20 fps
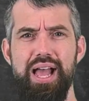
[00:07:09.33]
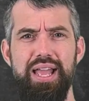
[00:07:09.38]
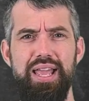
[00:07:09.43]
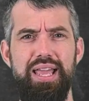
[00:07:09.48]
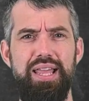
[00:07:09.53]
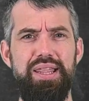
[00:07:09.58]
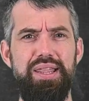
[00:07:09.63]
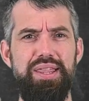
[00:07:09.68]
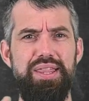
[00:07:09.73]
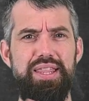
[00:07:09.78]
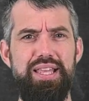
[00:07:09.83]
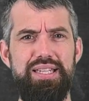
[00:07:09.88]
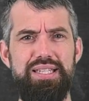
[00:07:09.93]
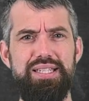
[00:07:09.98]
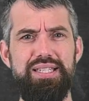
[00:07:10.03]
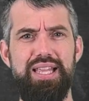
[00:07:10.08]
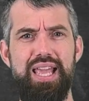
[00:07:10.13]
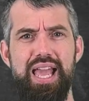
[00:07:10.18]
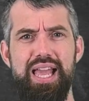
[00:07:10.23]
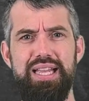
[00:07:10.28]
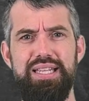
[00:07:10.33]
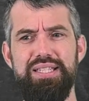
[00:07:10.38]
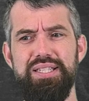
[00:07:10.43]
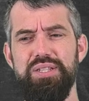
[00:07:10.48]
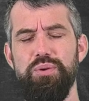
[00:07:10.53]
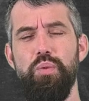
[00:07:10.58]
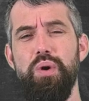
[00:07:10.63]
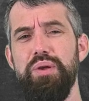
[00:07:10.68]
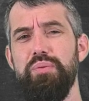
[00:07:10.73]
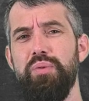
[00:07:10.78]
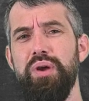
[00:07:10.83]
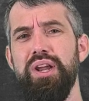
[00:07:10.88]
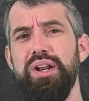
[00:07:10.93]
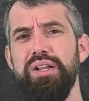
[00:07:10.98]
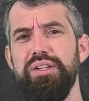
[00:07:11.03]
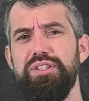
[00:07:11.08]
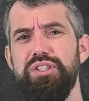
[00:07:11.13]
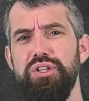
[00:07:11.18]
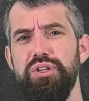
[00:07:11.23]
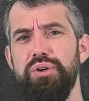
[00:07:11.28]
In this case, what we're going
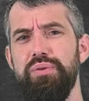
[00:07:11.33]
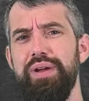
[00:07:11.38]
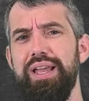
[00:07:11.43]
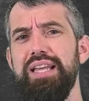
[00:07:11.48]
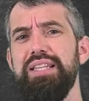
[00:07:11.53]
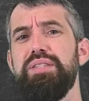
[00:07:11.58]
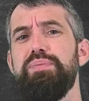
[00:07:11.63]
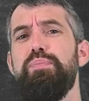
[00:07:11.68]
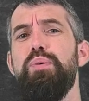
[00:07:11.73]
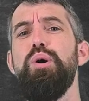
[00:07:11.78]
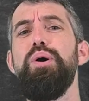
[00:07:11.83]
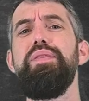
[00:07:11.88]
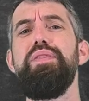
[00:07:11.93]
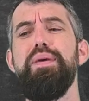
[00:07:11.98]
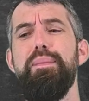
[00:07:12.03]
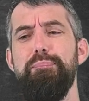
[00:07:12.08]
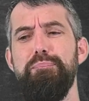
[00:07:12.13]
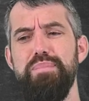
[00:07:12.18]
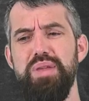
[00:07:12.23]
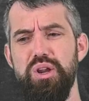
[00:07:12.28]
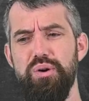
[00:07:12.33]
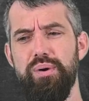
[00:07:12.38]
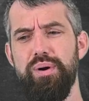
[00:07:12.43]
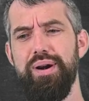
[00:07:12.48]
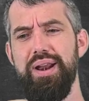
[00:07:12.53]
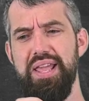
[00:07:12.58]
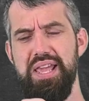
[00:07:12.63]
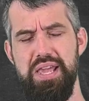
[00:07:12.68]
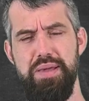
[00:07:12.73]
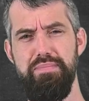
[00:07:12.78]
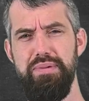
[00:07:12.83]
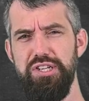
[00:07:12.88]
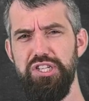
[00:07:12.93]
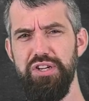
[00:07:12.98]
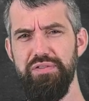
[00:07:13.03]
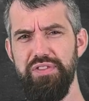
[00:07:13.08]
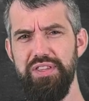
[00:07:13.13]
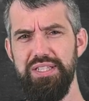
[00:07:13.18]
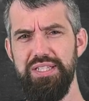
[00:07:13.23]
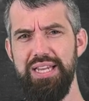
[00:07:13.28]
to do is put the mirror image
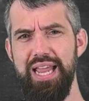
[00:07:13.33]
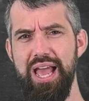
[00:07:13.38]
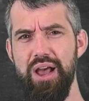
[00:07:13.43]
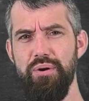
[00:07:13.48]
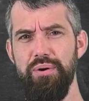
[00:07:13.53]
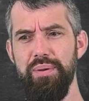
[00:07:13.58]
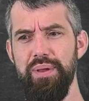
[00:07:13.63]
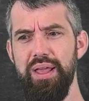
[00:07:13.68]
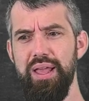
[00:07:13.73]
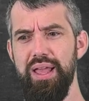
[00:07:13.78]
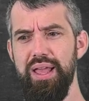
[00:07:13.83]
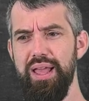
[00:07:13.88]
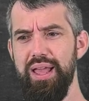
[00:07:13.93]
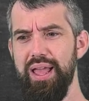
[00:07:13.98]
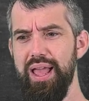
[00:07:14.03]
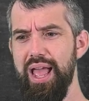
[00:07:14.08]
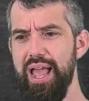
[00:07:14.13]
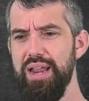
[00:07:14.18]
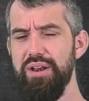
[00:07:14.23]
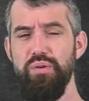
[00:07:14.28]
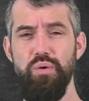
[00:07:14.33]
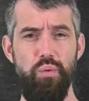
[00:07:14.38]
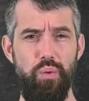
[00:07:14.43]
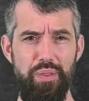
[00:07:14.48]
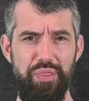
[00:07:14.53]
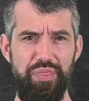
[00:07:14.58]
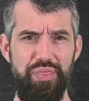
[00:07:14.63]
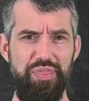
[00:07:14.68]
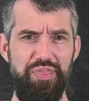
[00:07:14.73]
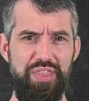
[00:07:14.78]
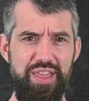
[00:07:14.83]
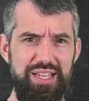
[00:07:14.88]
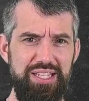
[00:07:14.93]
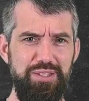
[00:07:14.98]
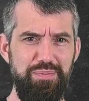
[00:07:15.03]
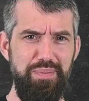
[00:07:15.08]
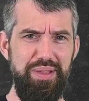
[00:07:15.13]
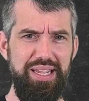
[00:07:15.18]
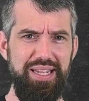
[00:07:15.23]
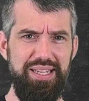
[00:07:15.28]
of this down. And what
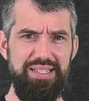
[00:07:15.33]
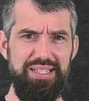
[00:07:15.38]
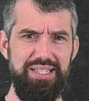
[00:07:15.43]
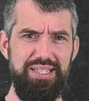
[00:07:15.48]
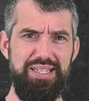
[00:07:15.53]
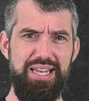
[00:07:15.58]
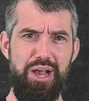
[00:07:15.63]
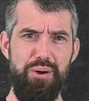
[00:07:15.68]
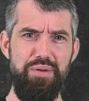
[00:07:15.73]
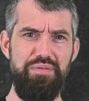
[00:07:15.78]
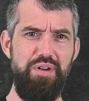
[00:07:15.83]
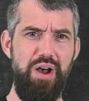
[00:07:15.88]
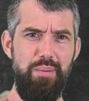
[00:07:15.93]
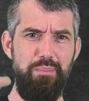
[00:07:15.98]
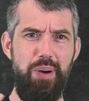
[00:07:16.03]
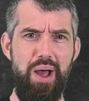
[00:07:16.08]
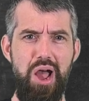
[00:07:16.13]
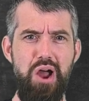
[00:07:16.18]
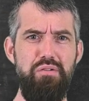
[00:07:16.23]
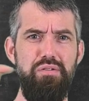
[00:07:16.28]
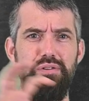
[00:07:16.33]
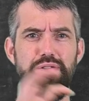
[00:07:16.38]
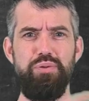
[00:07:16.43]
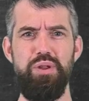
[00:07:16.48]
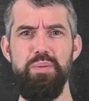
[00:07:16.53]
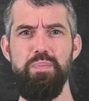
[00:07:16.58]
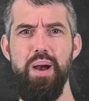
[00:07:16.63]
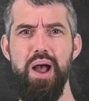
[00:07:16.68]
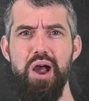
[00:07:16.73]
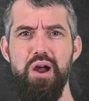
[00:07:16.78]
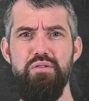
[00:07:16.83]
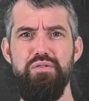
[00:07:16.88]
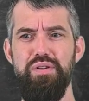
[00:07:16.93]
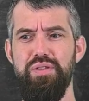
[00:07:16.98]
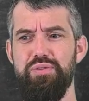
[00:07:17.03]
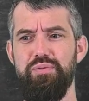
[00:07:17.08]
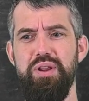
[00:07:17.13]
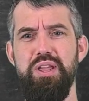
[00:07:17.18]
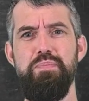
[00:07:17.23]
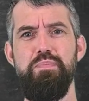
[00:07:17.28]
this means is now we've got pi over 3, pi over
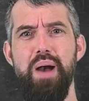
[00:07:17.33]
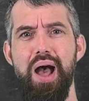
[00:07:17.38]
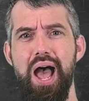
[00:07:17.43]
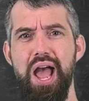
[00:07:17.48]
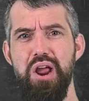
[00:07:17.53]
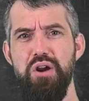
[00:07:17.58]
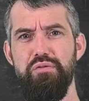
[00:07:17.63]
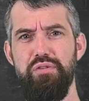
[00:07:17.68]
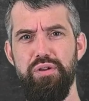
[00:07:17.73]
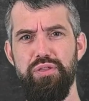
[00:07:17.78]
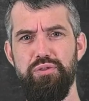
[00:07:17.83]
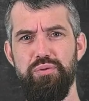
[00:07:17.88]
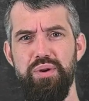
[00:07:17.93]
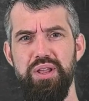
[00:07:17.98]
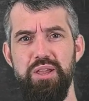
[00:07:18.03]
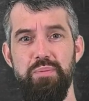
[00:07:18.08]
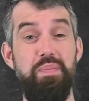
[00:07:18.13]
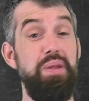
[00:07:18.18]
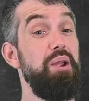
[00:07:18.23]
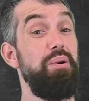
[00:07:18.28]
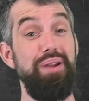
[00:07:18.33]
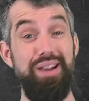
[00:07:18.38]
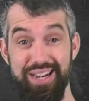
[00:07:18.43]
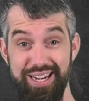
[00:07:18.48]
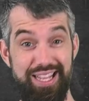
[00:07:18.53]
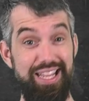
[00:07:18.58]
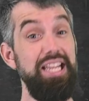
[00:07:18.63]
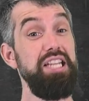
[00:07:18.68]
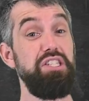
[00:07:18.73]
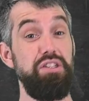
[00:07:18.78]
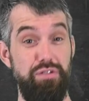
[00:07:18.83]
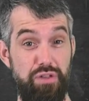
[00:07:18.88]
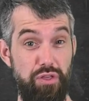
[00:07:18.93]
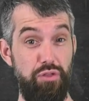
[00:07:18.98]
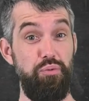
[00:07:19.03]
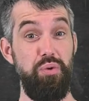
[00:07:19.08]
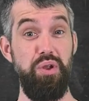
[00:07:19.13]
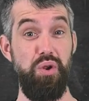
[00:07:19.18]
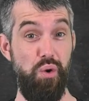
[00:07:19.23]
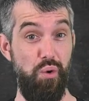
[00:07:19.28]
3, pi over 3 appearing in each of the
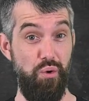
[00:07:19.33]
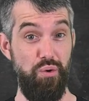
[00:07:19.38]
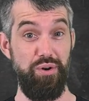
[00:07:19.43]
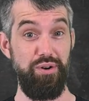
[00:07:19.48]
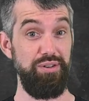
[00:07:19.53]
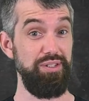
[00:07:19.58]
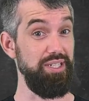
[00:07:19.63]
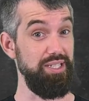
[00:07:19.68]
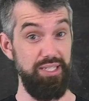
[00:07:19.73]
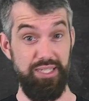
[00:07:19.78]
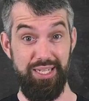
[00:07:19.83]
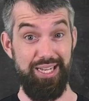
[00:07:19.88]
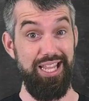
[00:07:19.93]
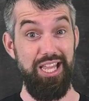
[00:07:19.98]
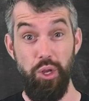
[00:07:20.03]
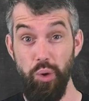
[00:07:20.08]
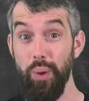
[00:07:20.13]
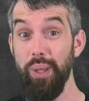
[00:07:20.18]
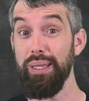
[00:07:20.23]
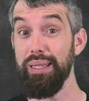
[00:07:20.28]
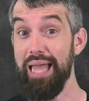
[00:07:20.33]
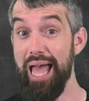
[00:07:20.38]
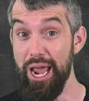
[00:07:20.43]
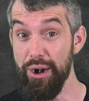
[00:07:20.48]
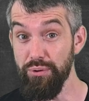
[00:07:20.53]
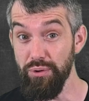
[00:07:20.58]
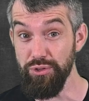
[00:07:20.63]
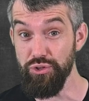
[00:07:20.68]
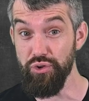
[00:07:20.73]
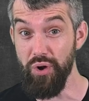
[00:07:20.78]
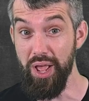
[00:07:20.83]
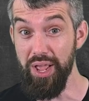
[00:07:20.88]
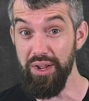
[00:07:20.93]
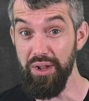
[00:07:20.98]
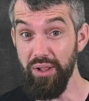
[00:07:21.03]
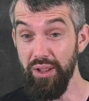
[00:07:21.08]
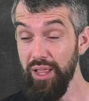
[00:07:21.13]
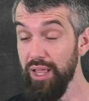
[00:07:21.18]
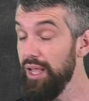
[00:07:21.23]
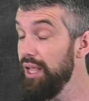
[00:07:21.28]
three corners. This is an equilateral
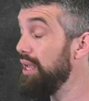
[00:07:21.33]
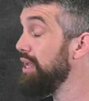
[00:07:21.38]
triangle.